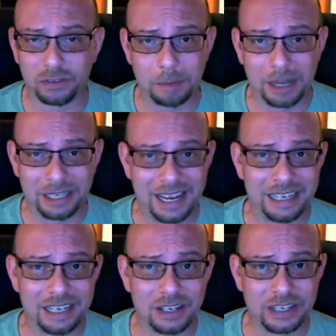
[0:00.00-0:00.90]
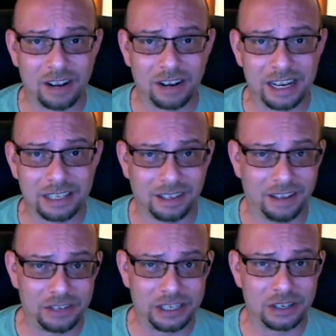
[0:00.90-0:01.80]
for about 10 years now, guys,
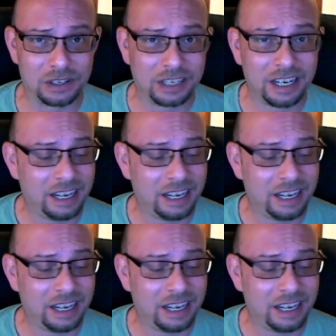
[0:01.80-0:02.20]
11 years.